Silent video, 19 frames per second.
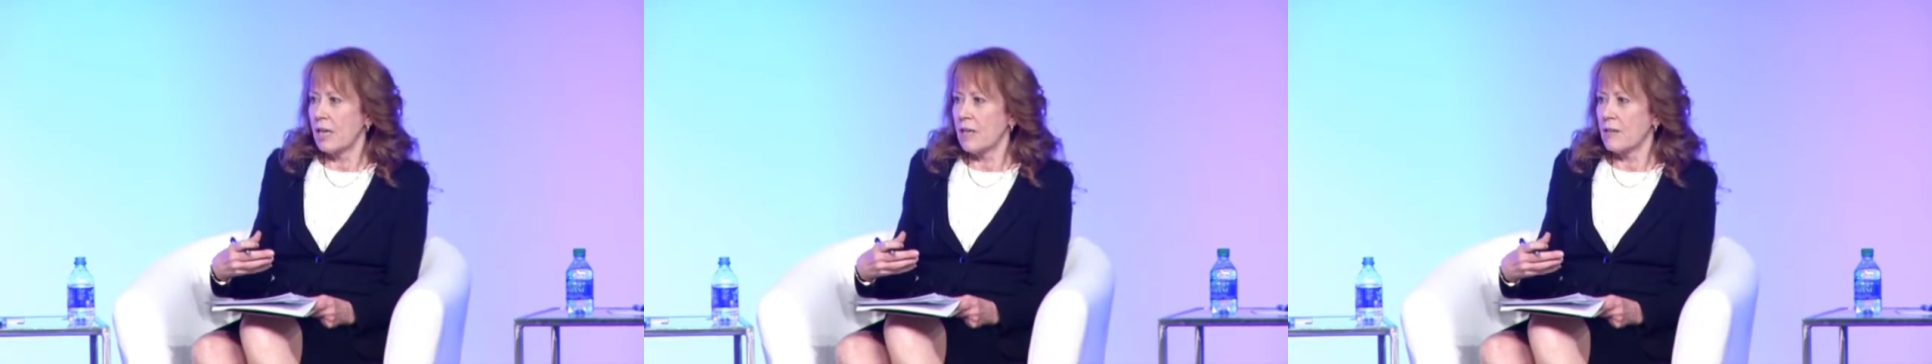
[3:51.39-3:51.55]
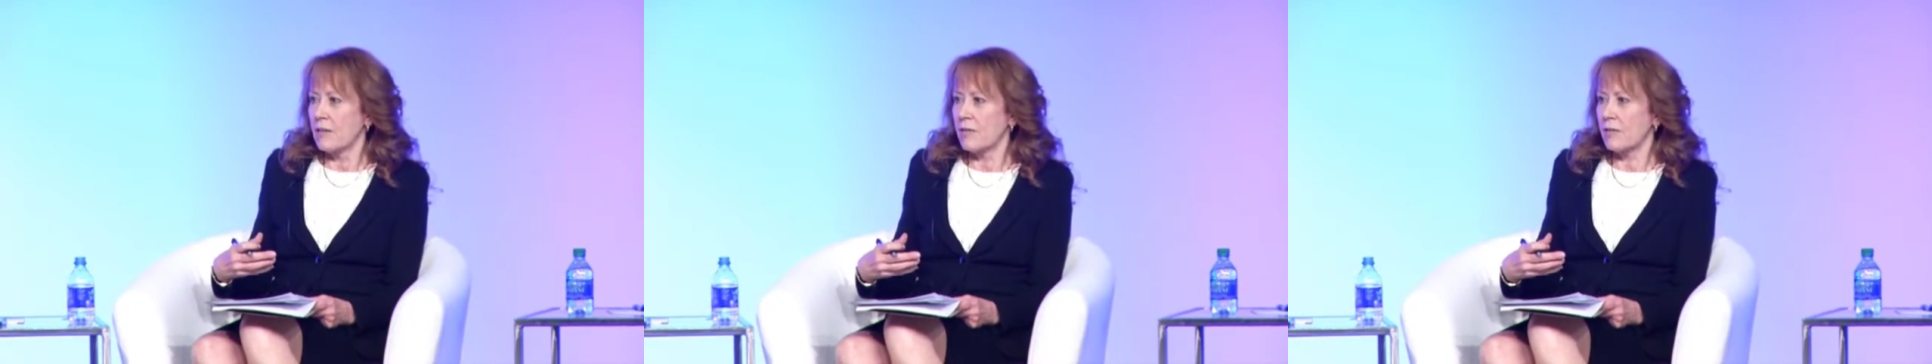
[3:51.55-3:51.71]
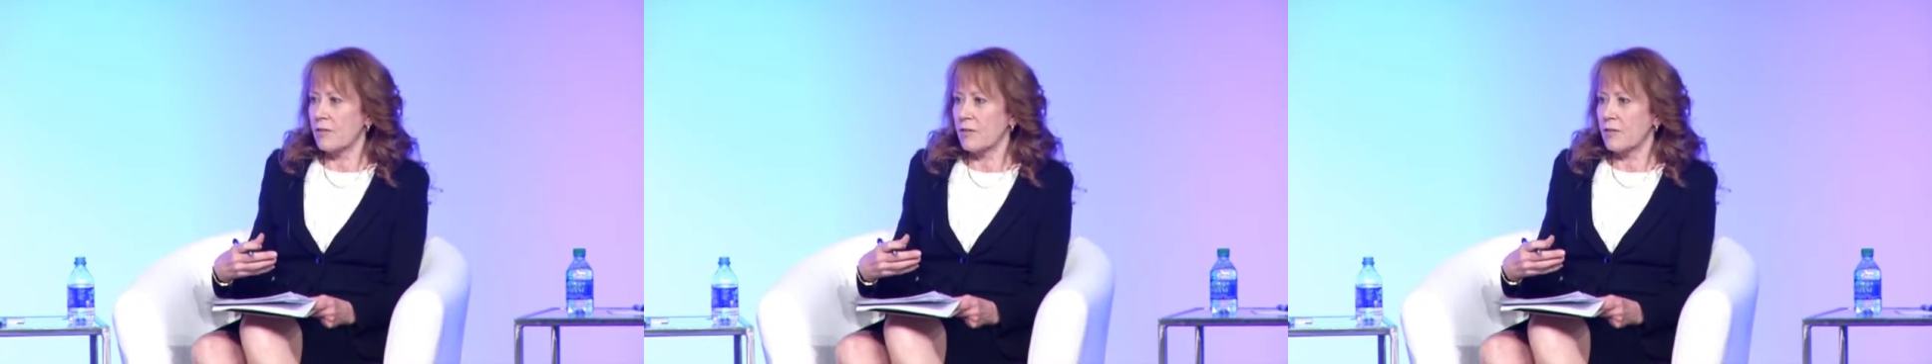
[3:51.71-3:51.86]

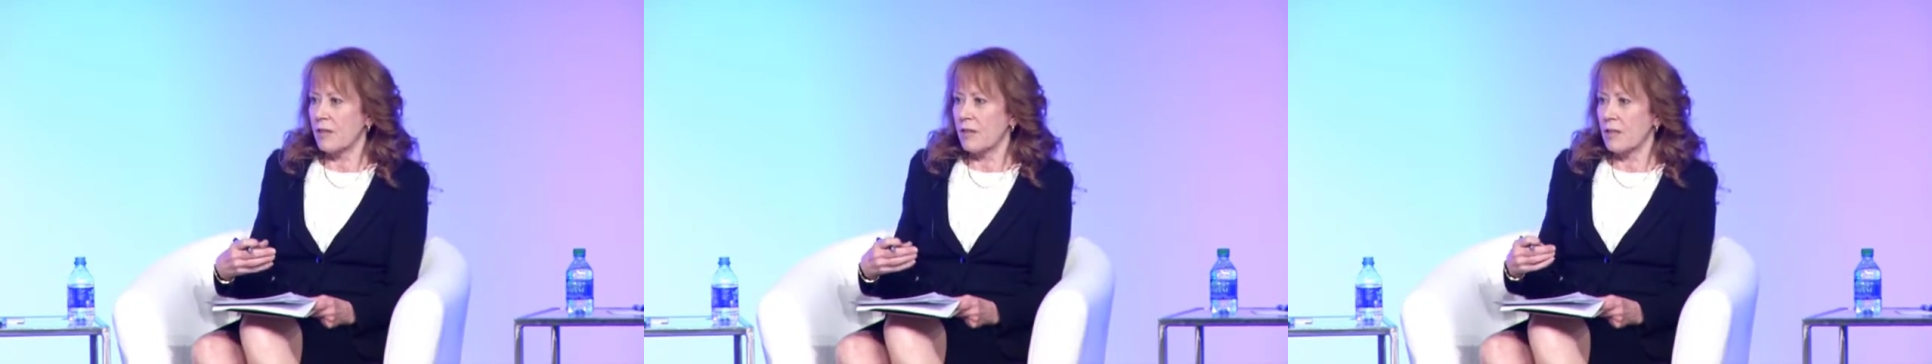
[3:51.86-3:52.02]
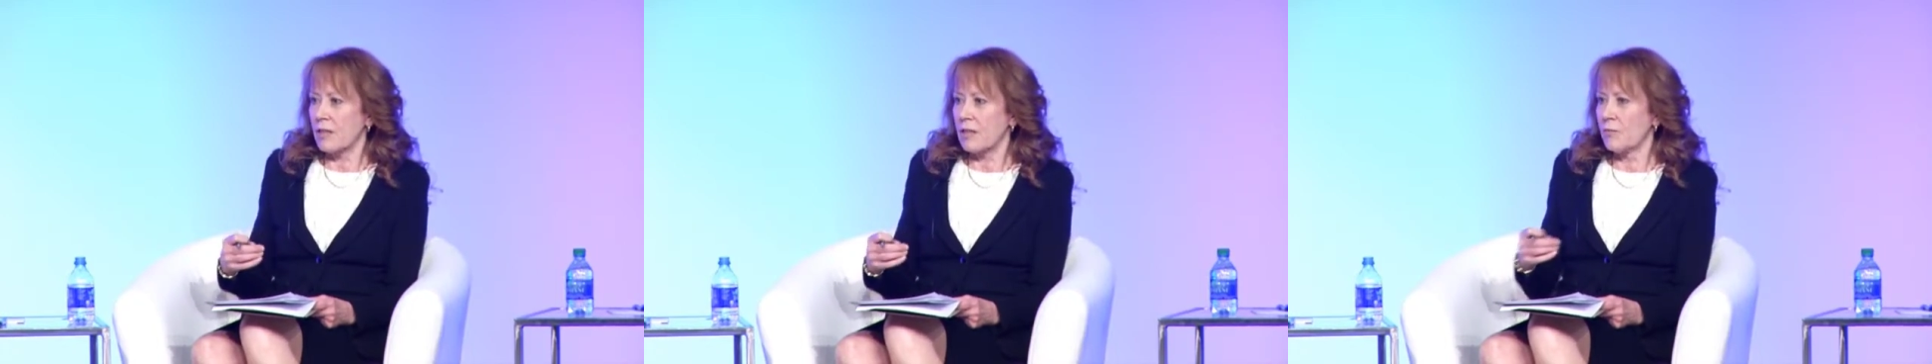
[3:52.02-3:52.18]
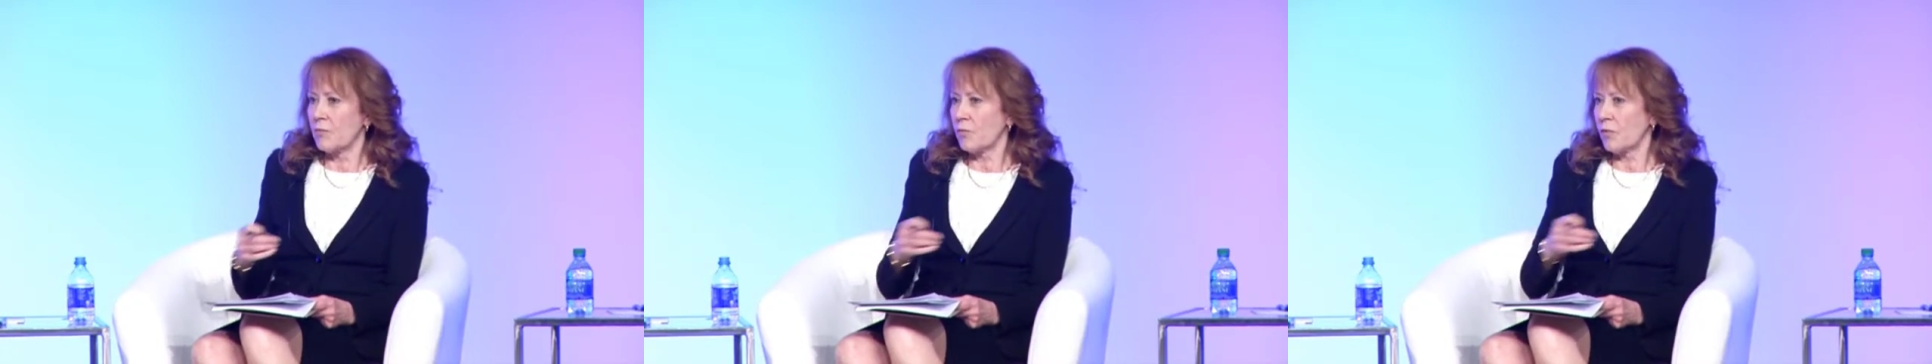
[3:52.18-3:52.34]

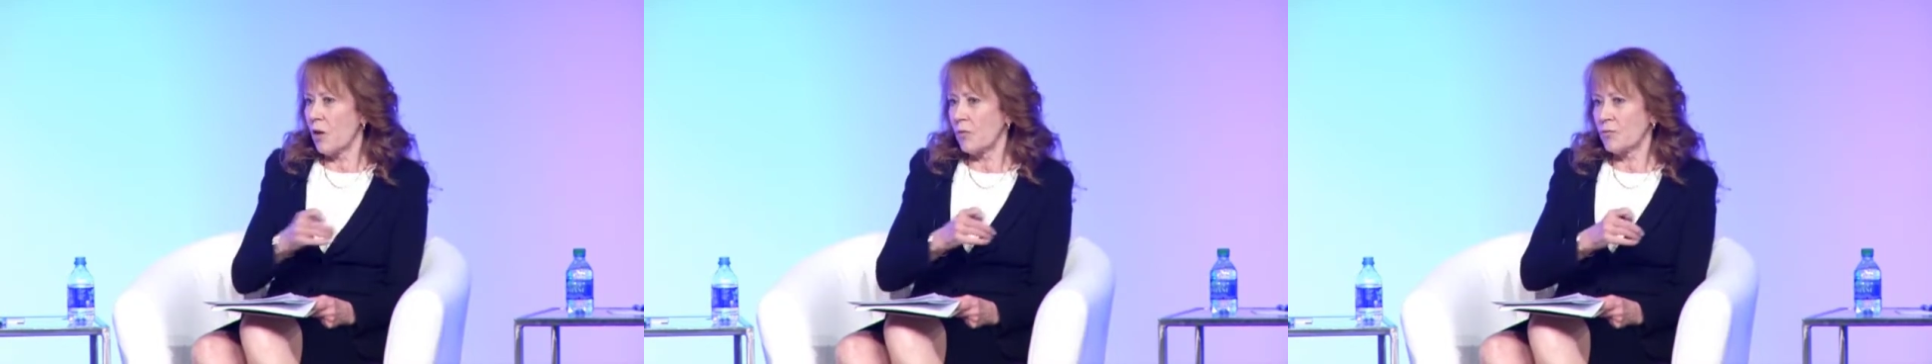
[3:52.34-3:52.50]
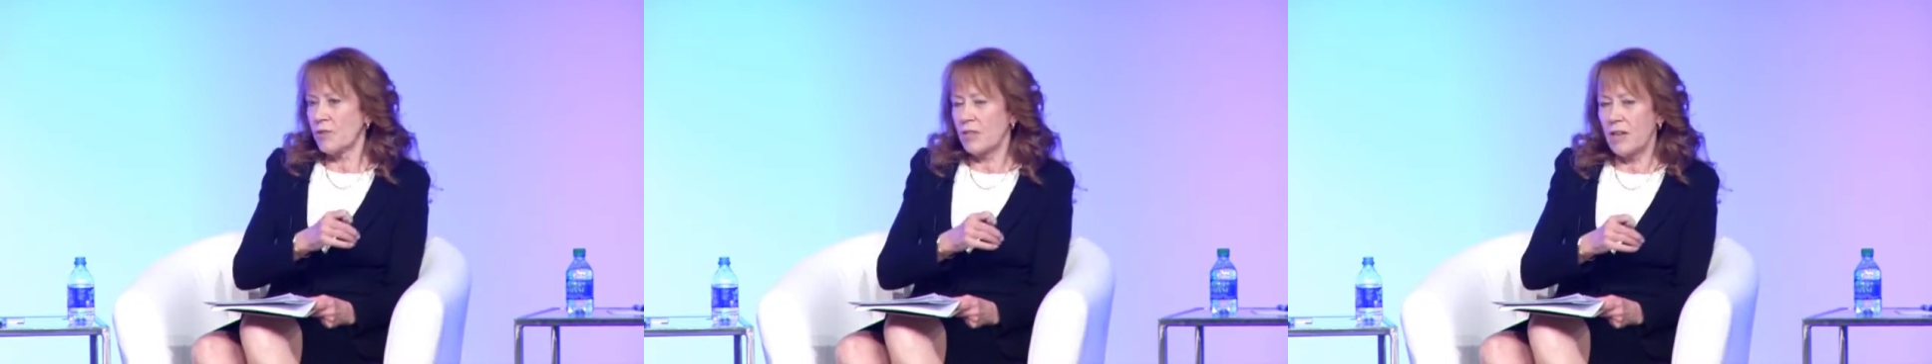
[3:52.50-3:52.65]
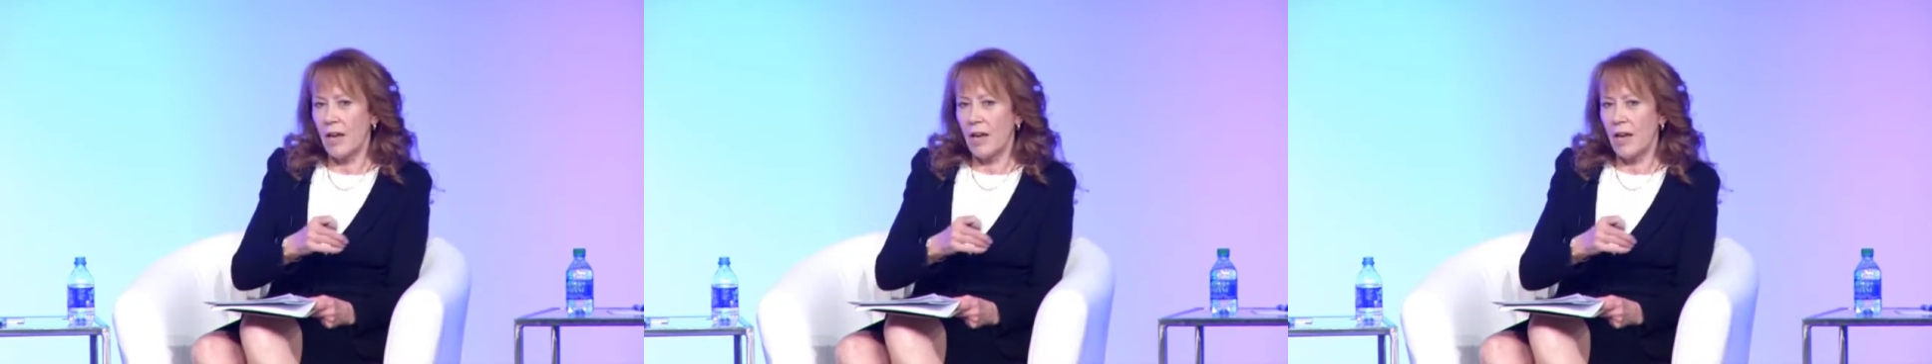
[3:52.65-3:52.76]
is involved